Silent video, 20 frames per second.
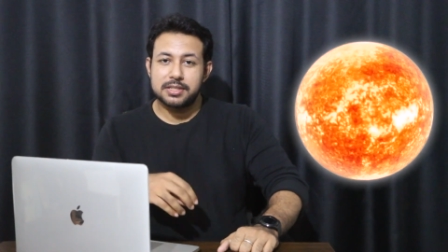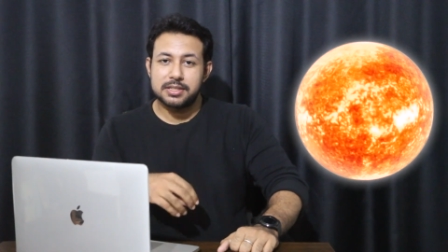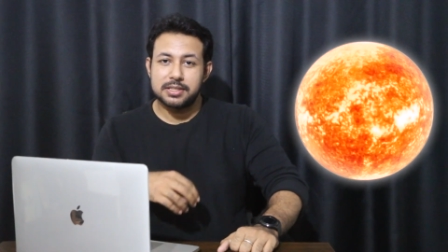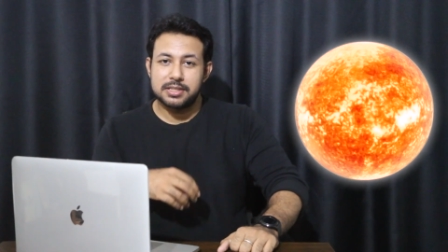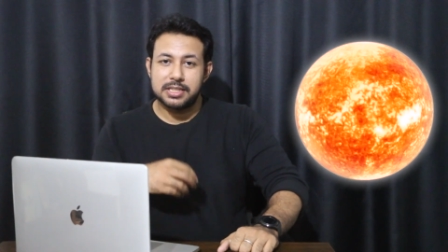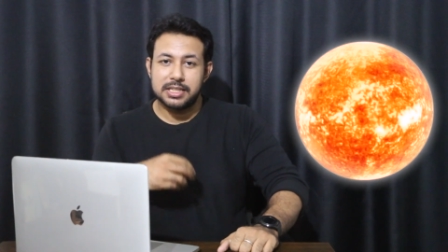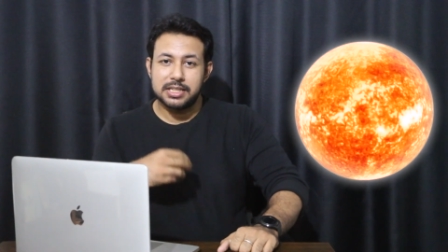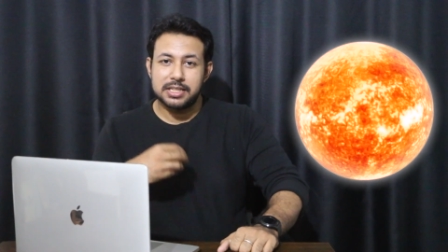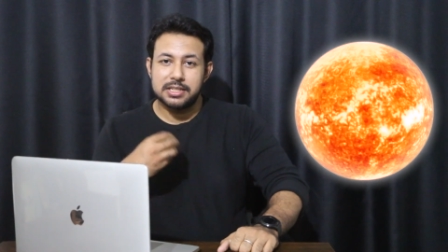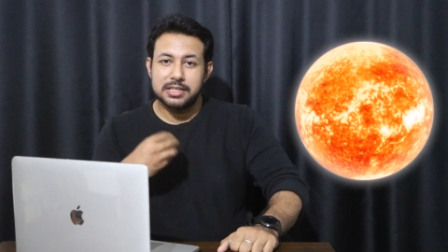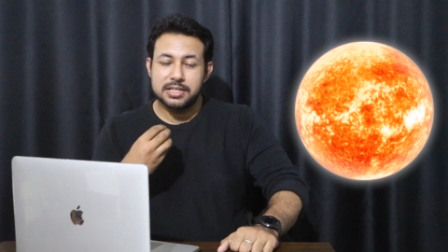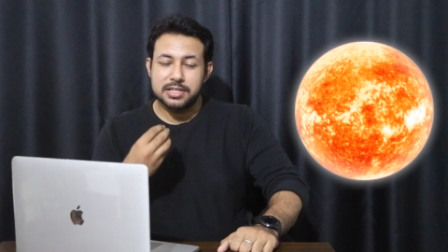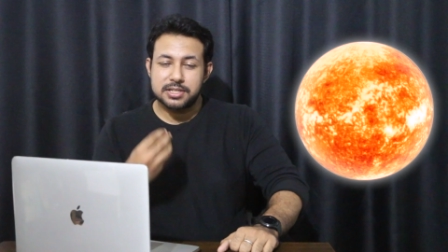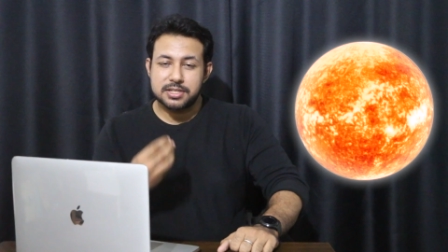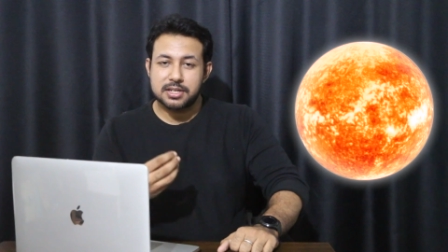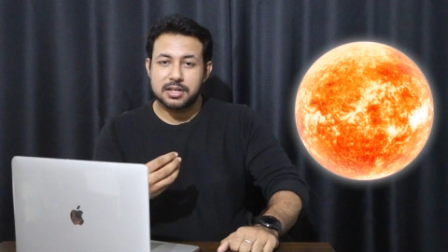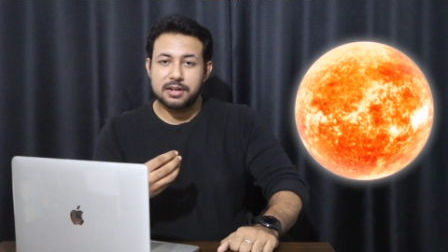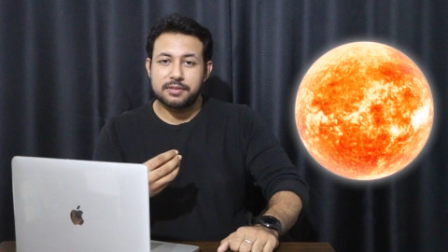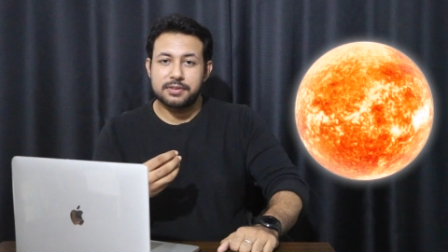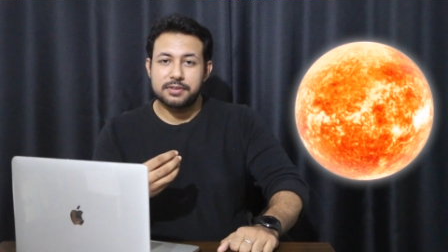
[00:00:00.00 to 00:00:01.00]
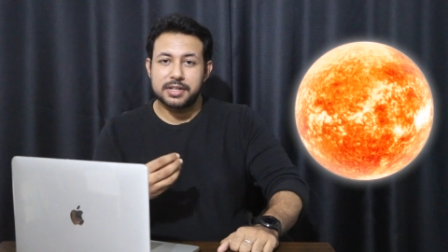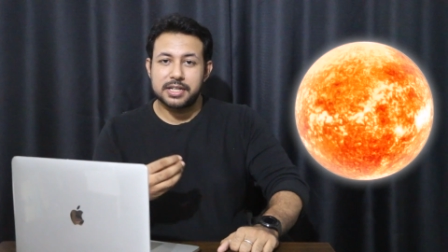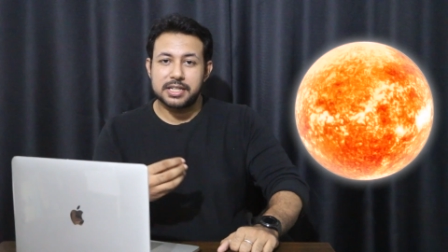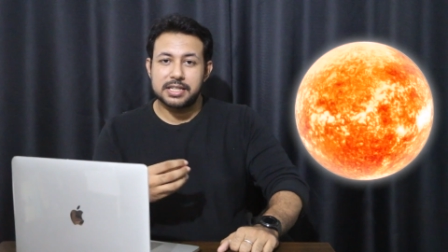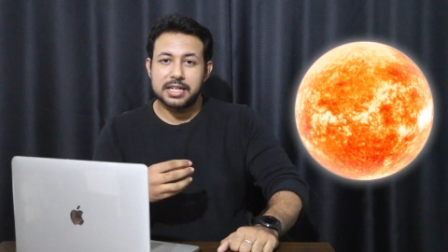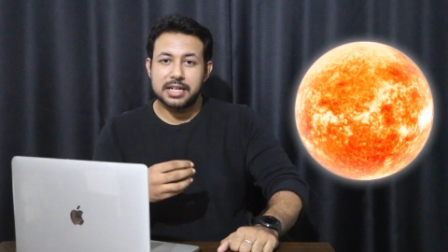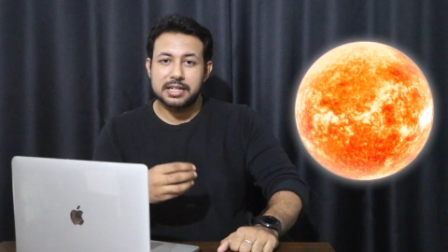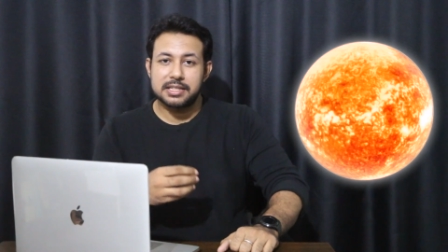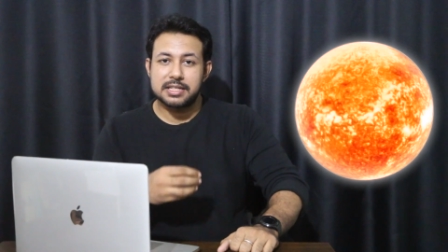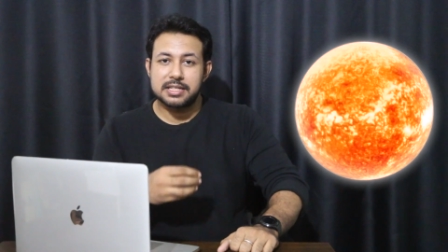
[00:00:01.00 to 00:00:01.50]
the discovery
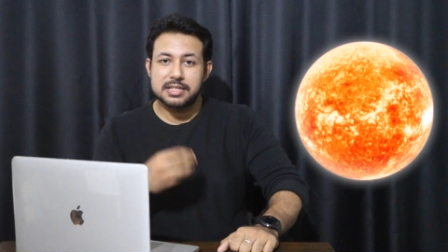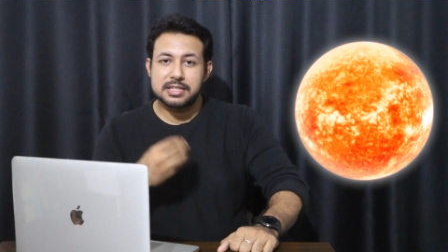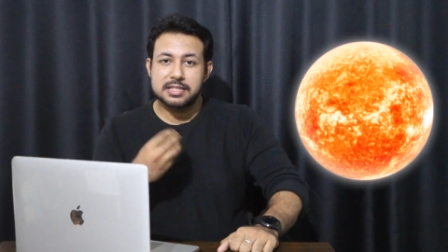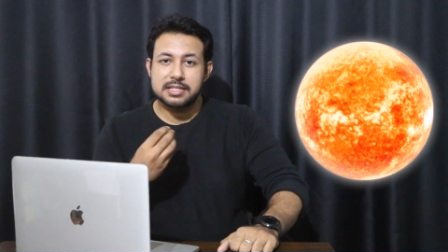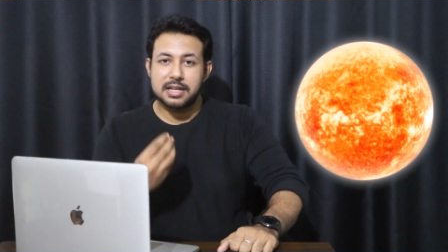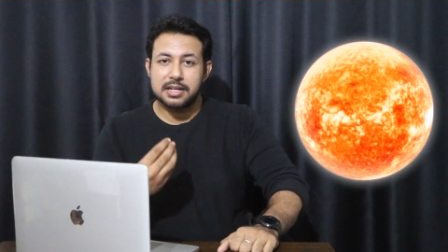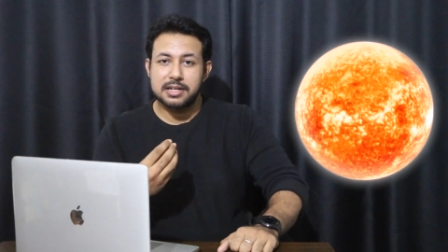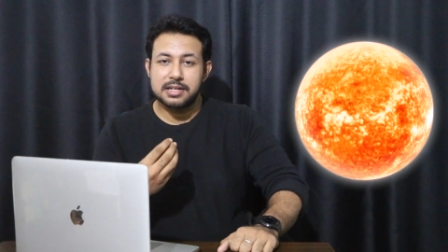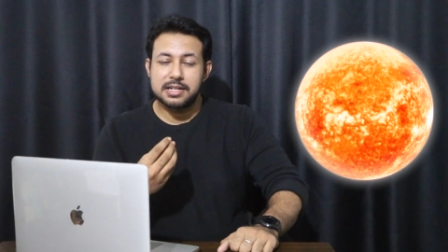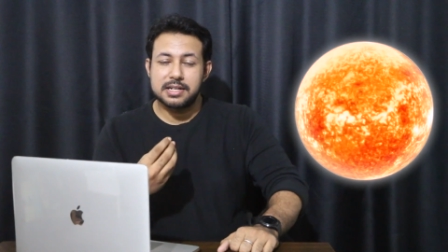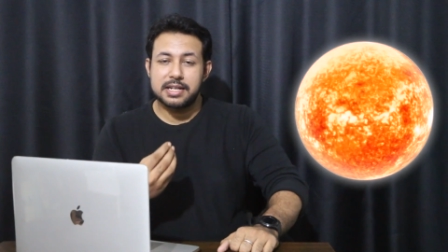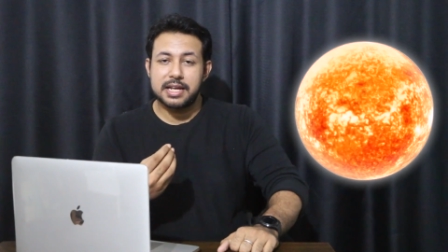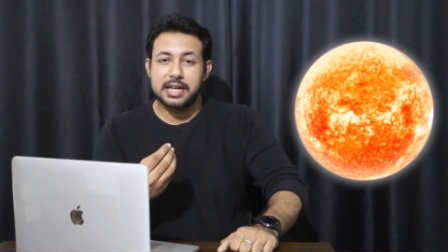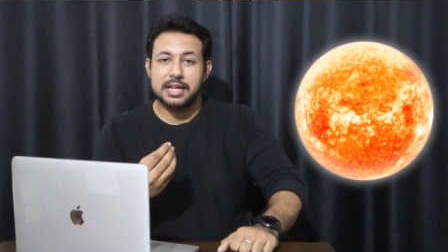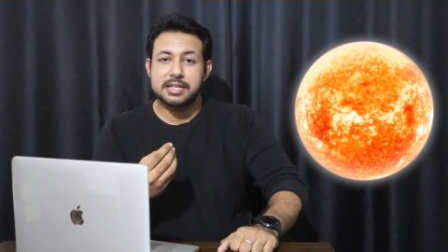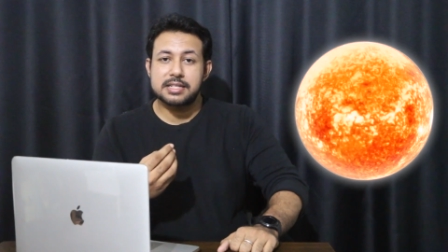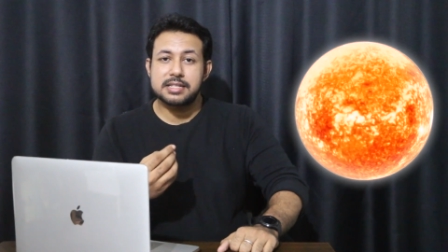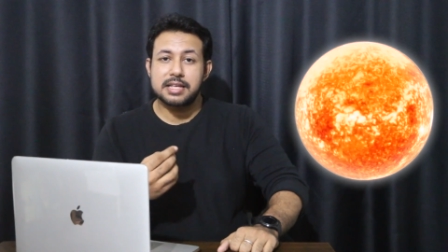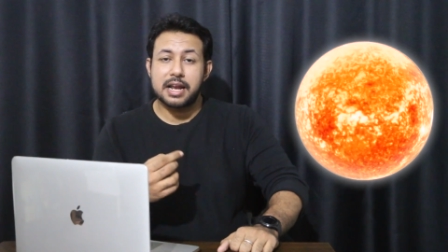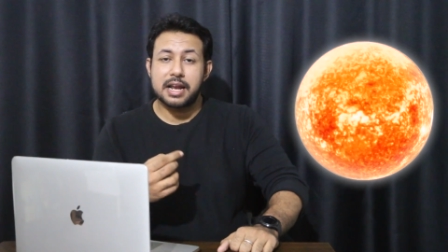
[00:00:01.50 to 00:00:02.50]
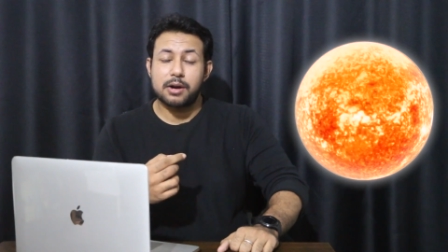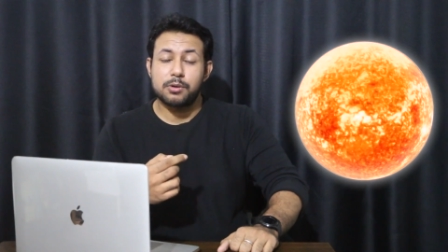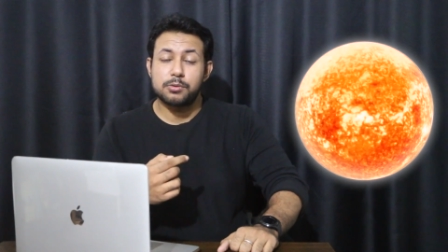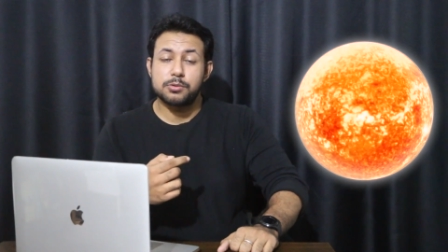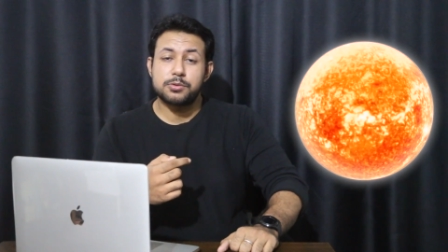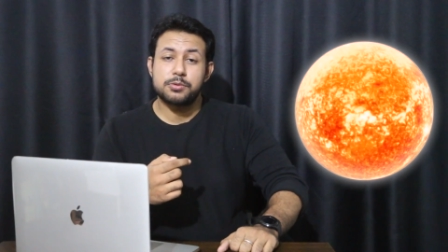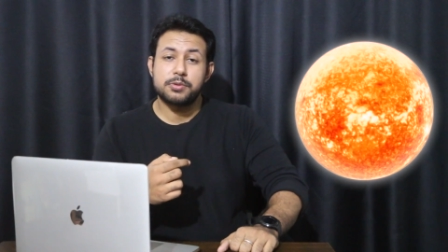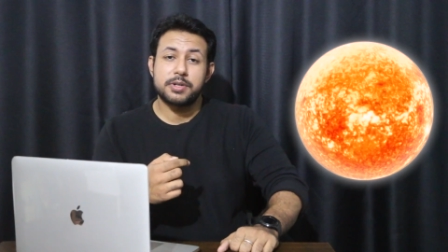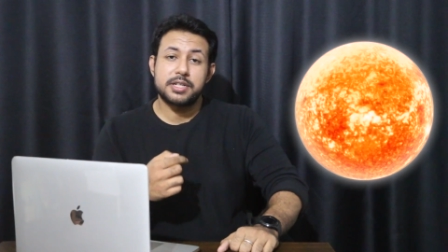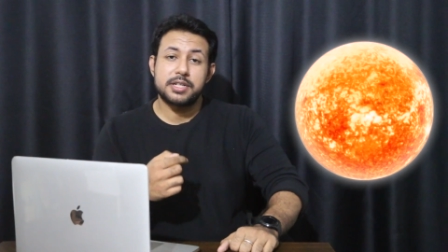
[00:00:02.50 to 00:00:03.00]
that the sun takes
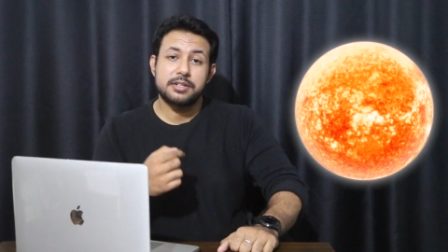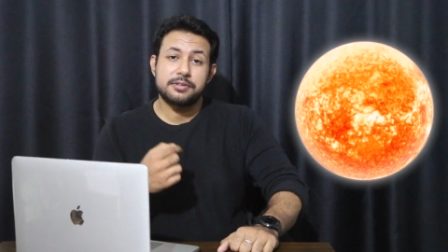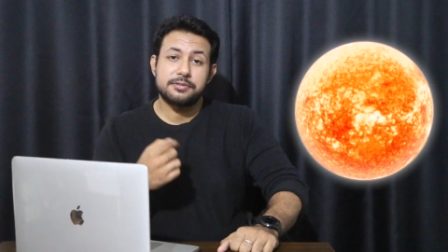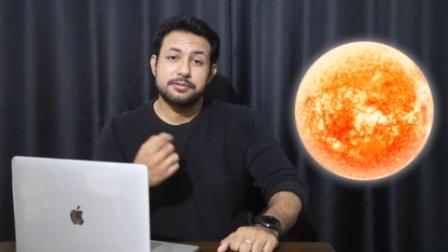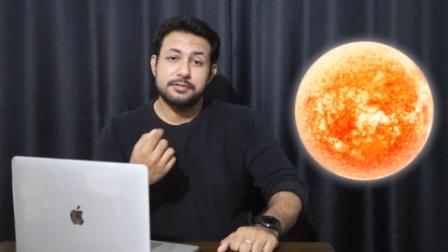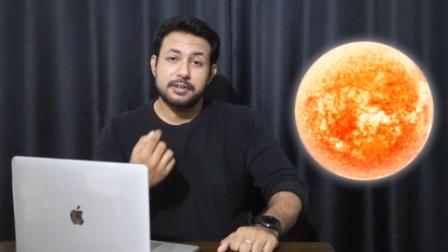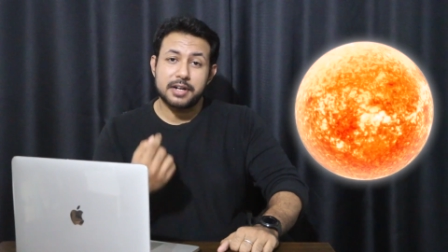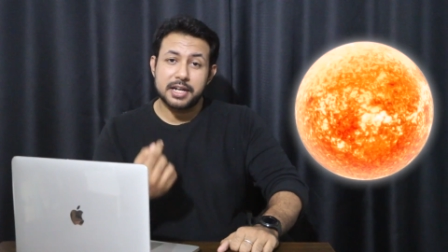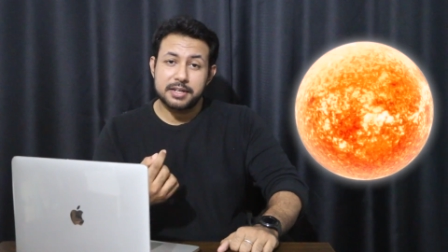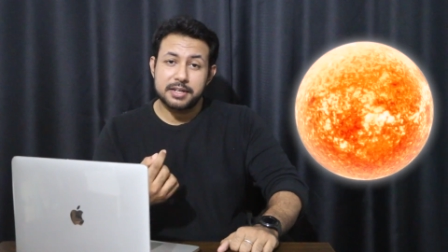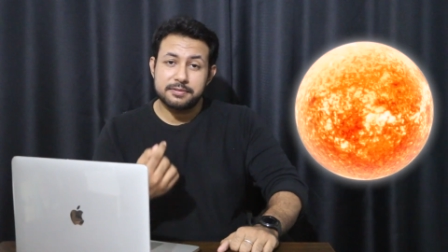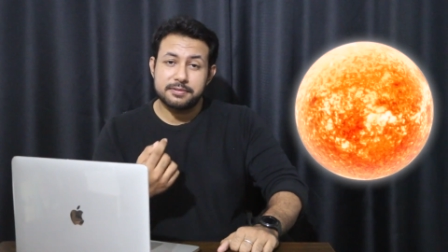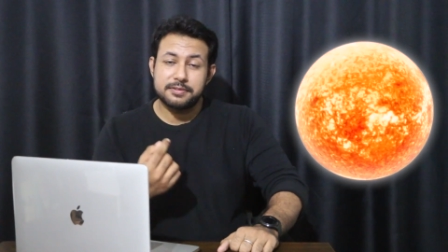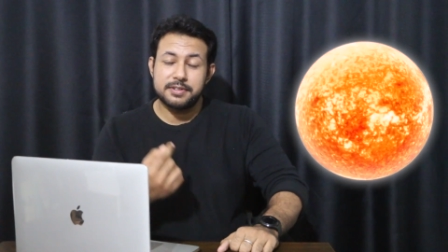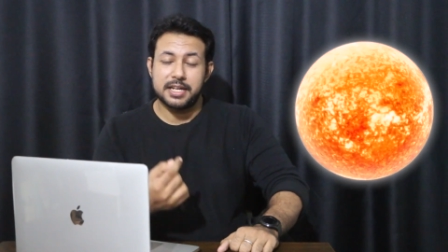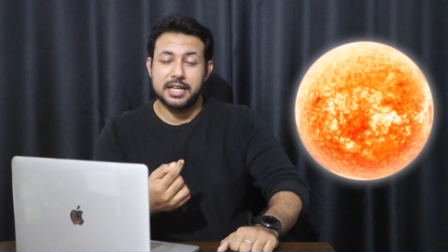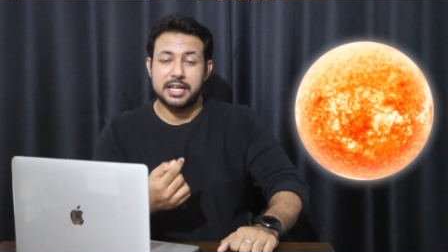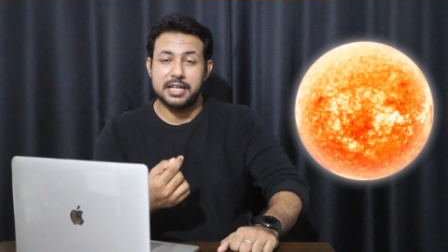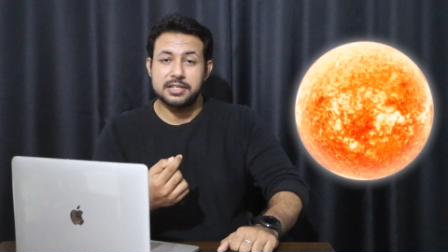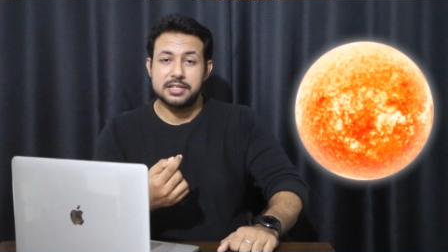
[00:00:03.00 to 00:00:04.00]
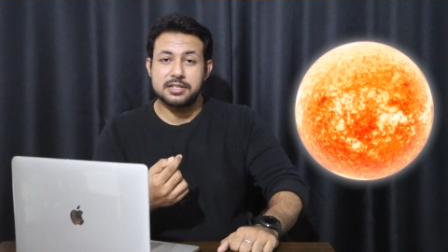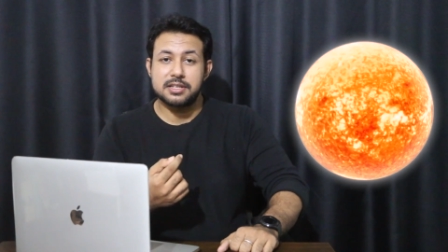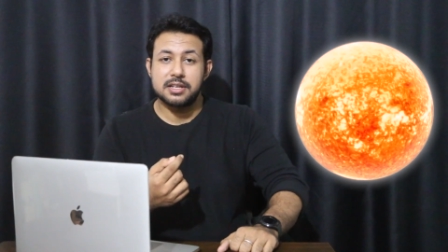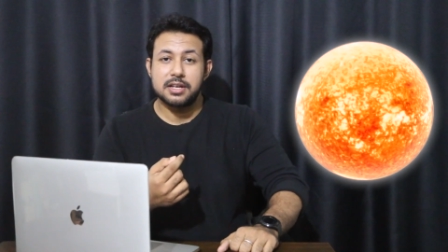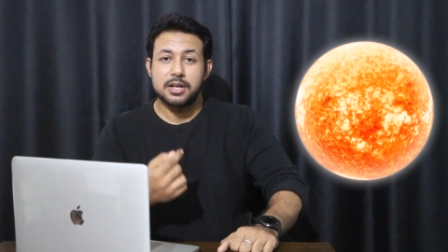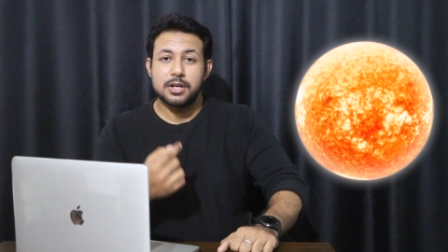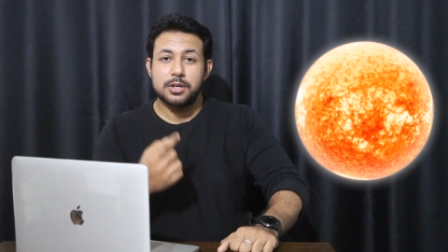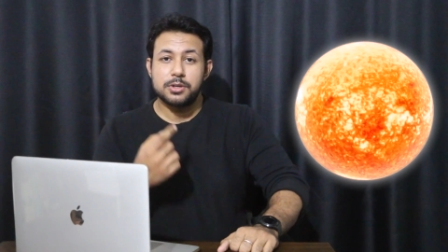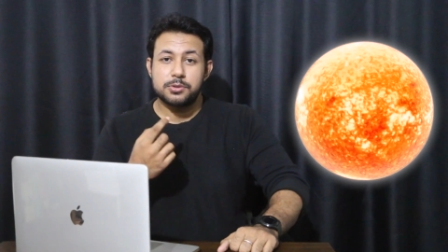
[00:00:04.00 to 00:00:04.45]
around 25 days